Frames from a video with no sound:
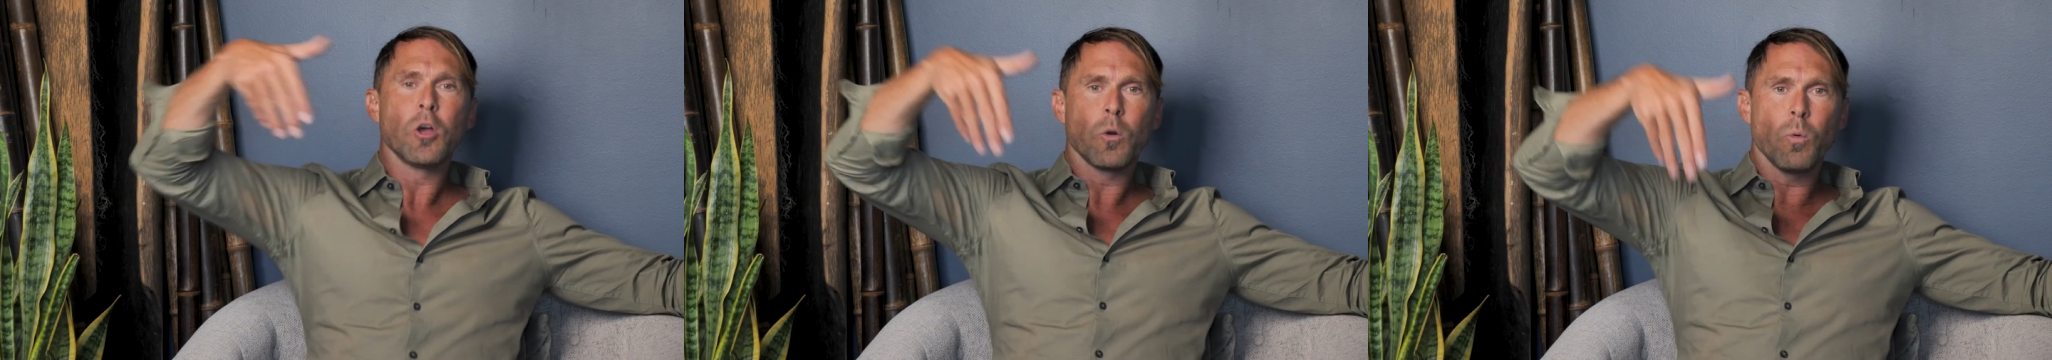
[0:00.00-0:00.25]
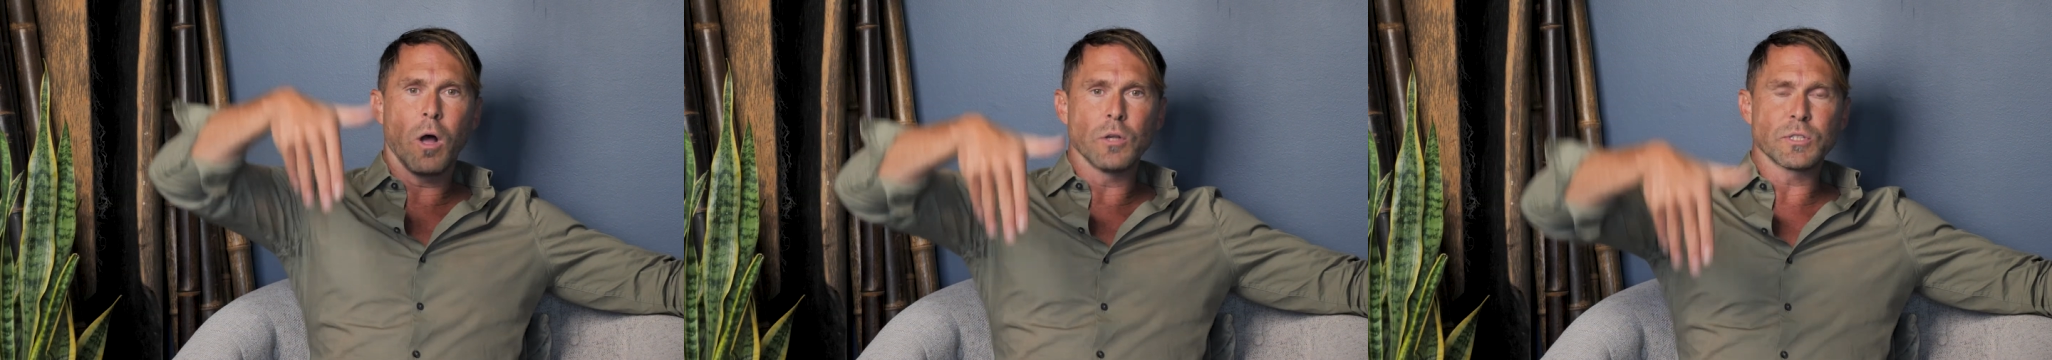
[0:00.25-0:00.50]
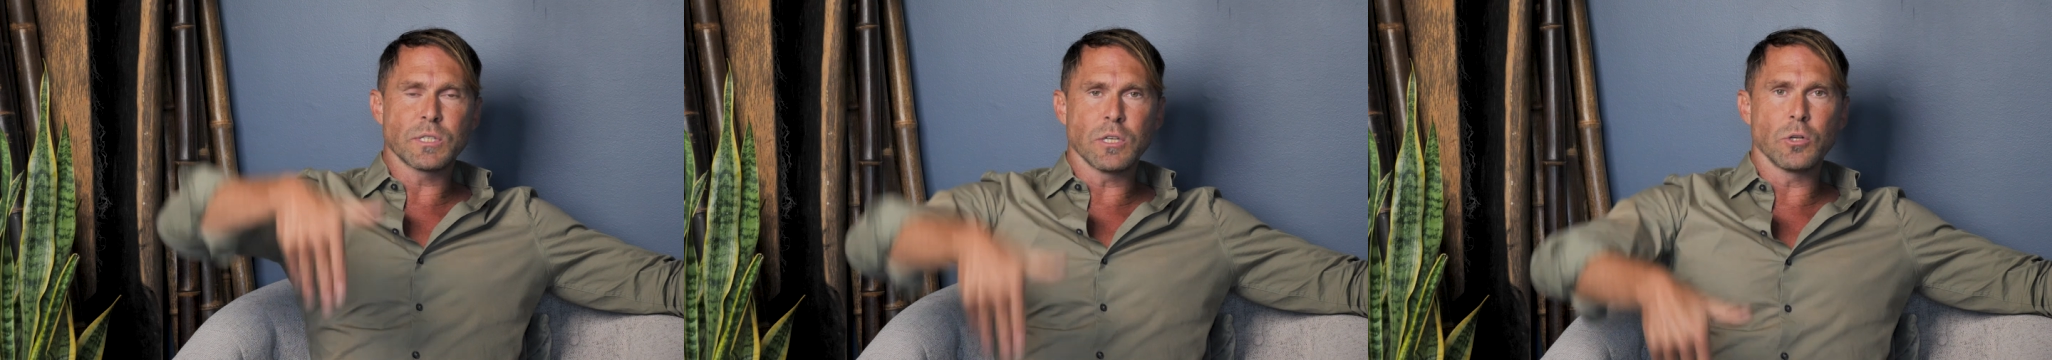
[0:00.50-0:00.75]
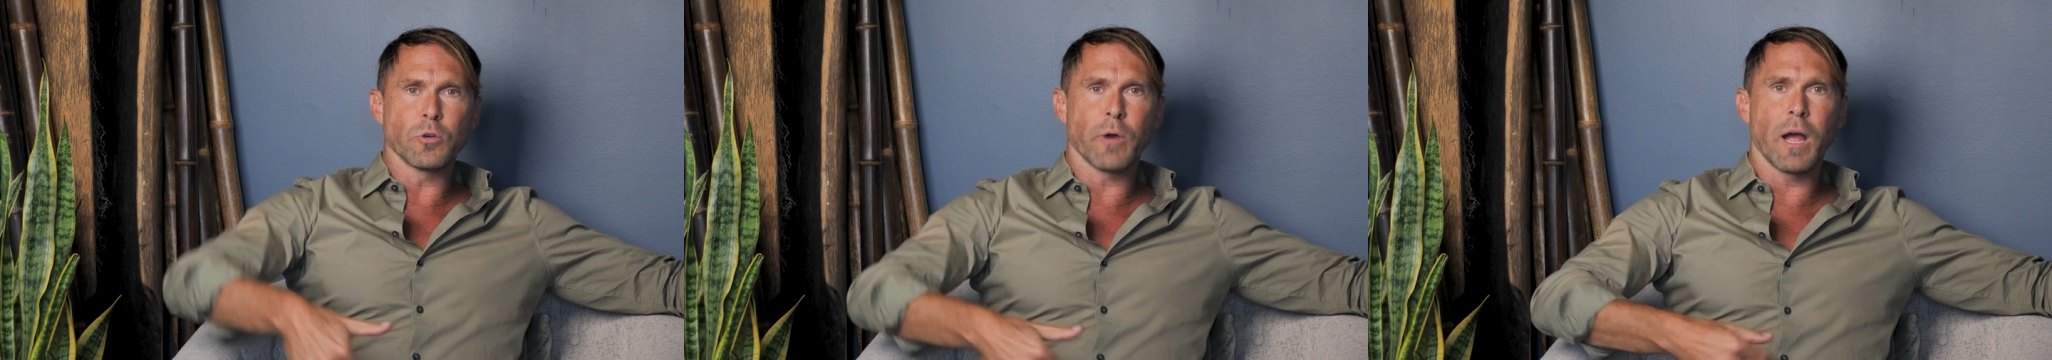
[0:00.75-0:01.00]
while
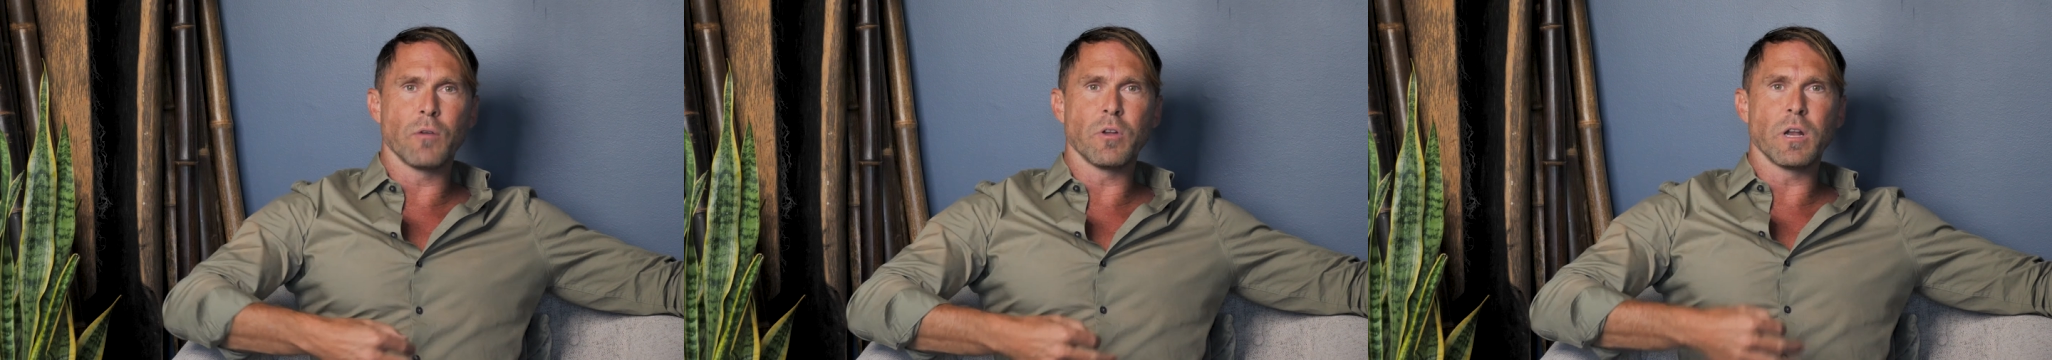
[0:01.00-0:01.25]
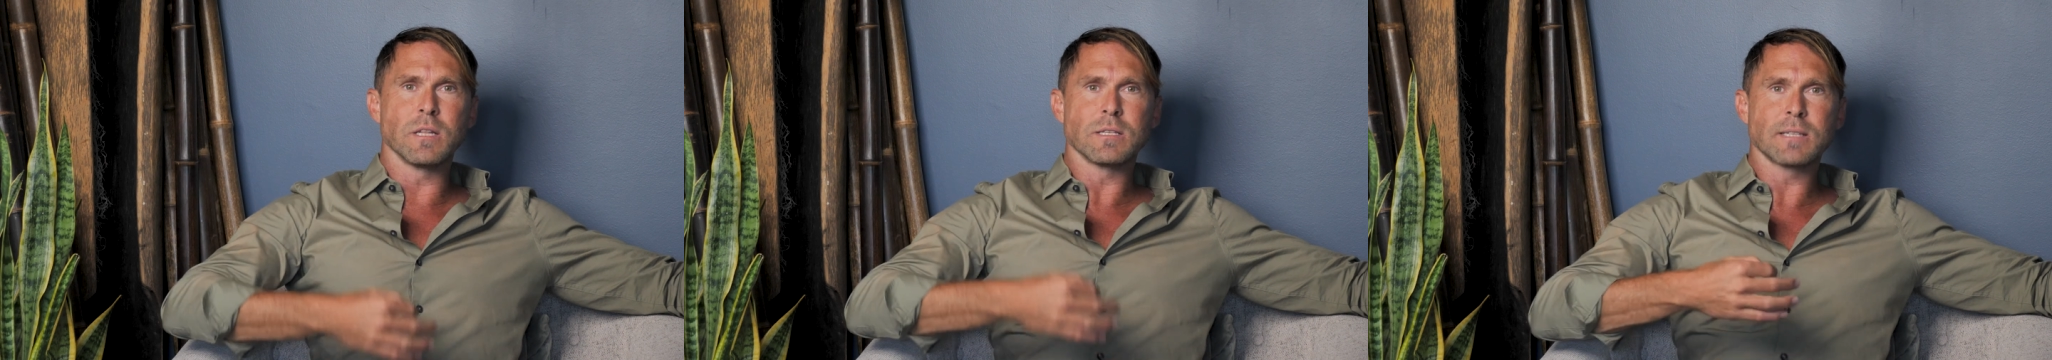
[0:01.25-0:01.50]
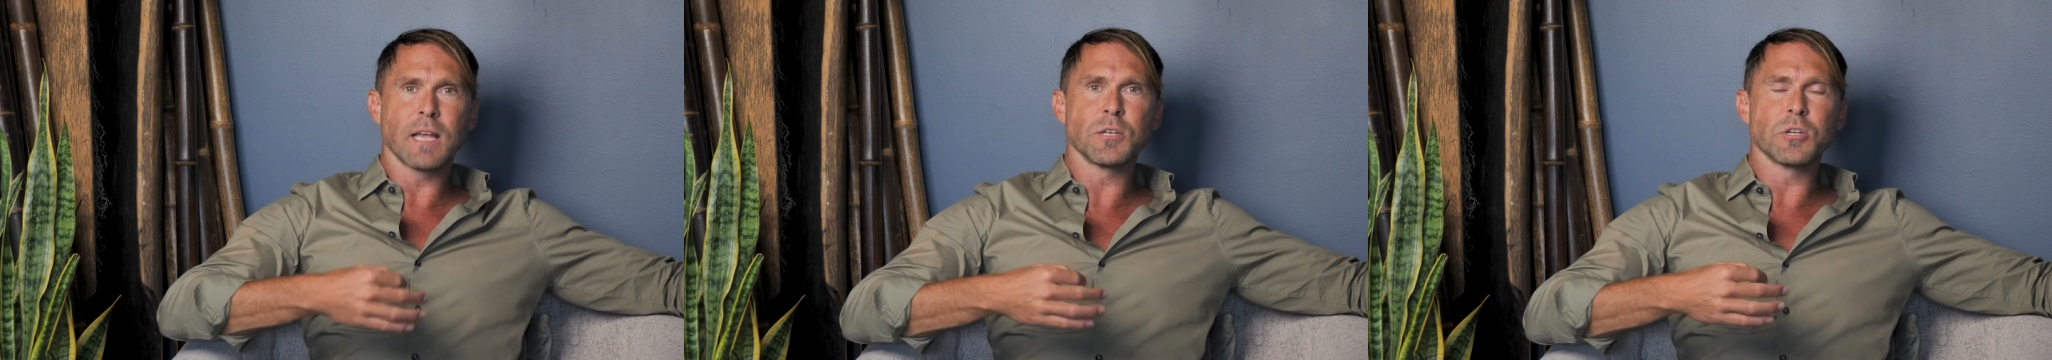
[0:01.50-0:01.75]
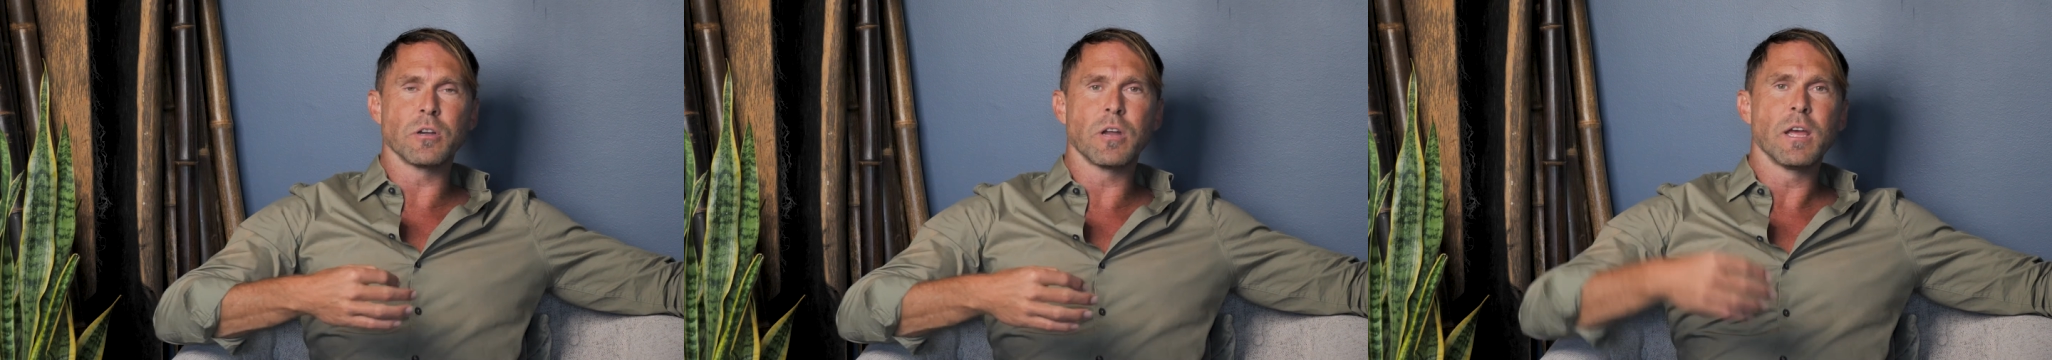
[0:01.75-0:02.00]
still grounded and
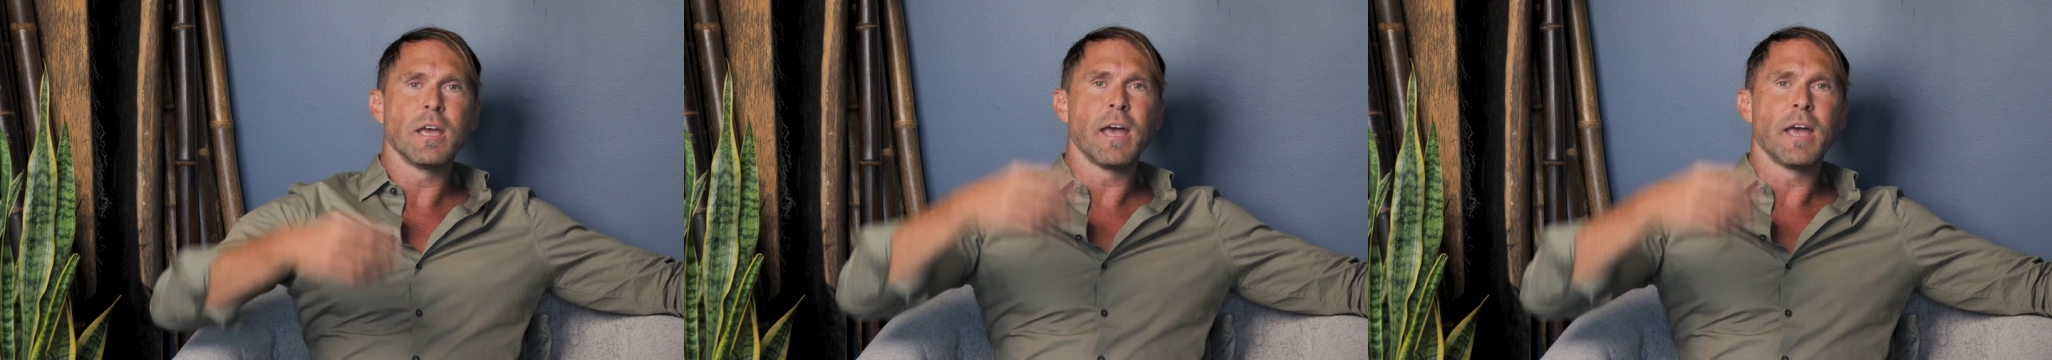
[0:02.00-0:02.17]
centered,